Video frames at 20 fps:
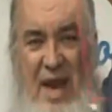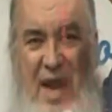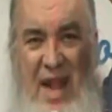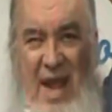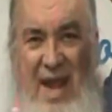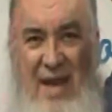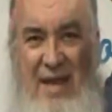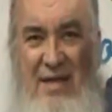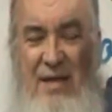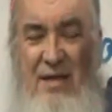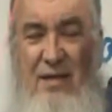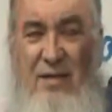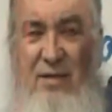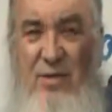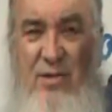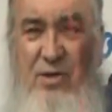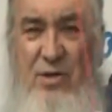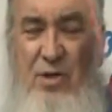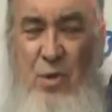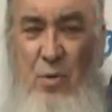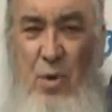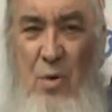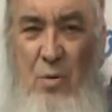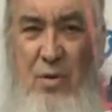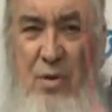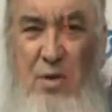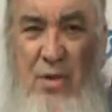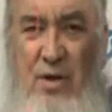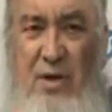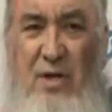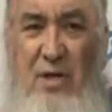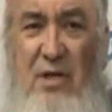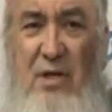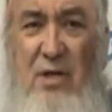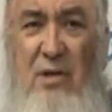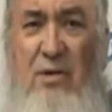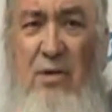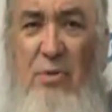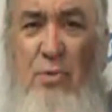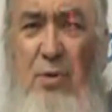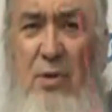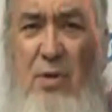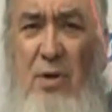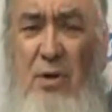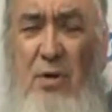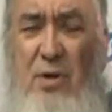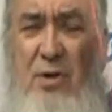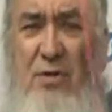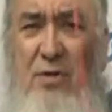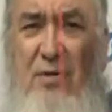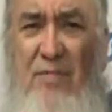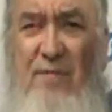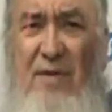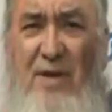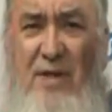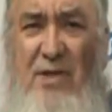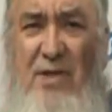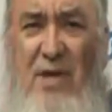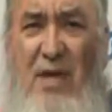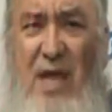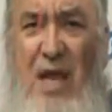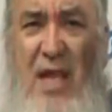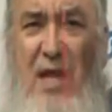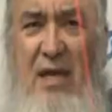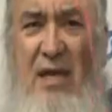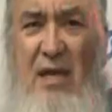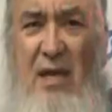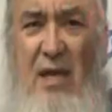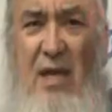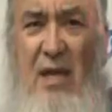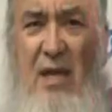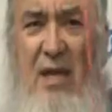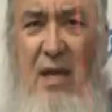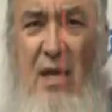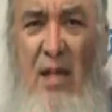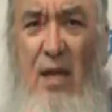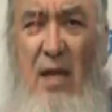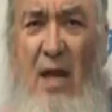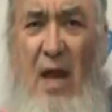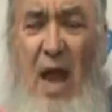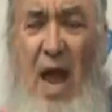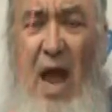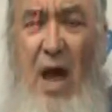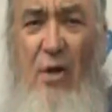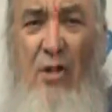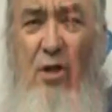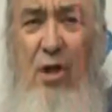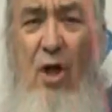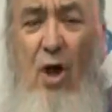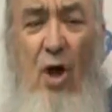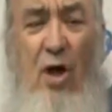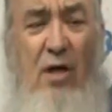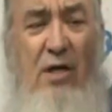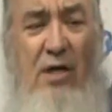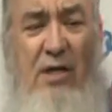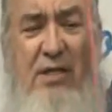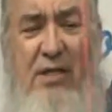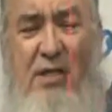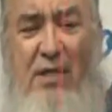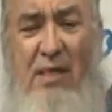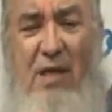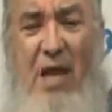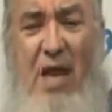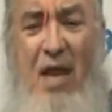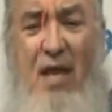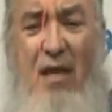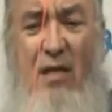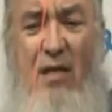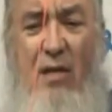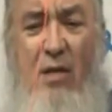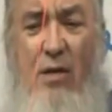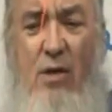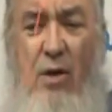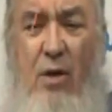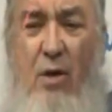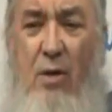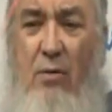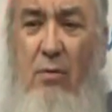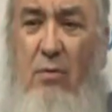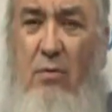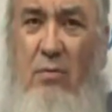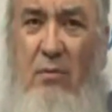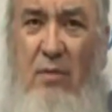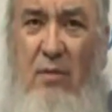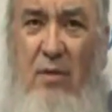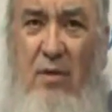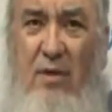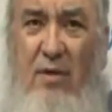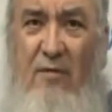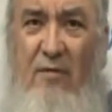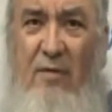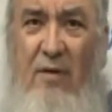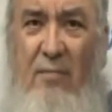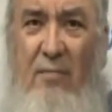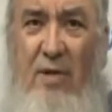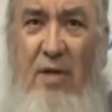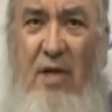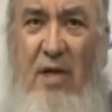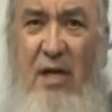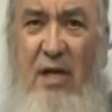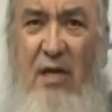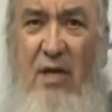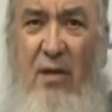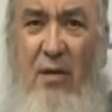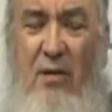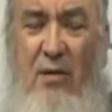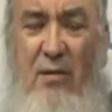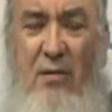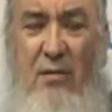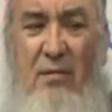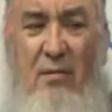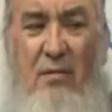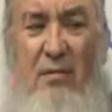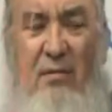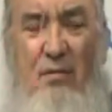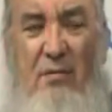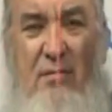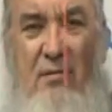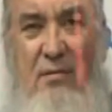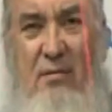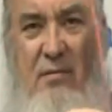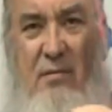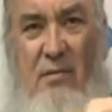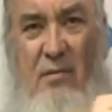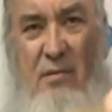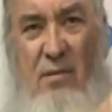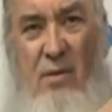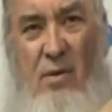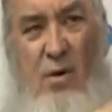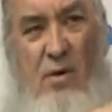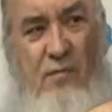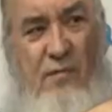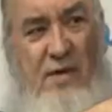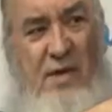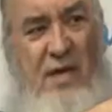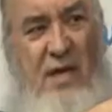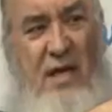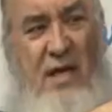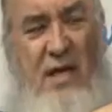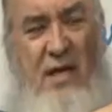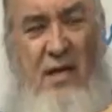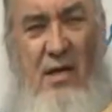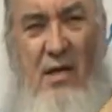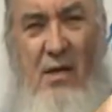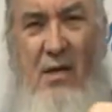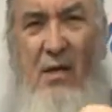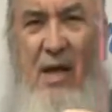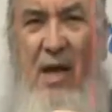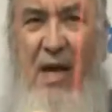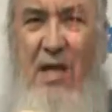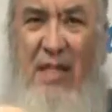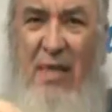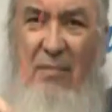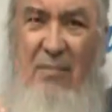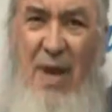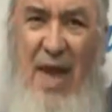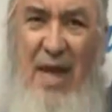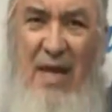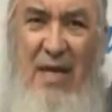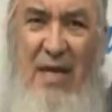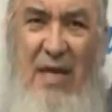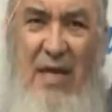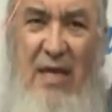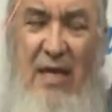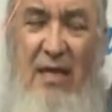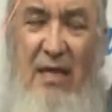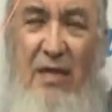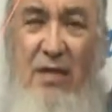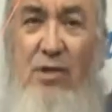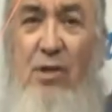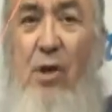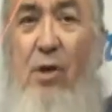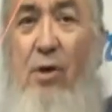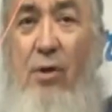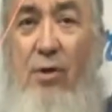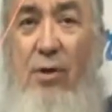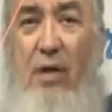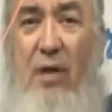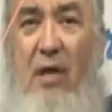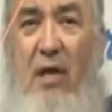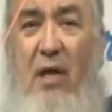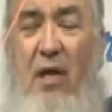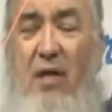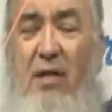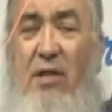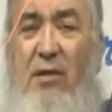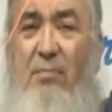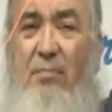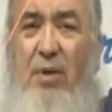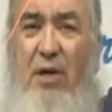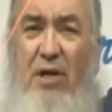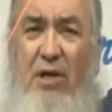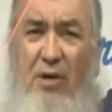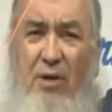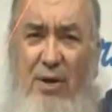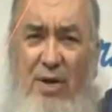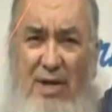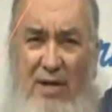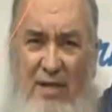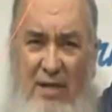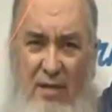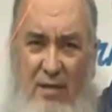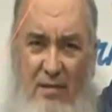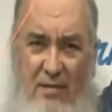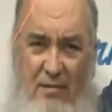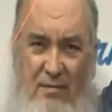And so what we're going to do is we're going to investigate how long does it take to go from here over to here and then back again. It's called the period.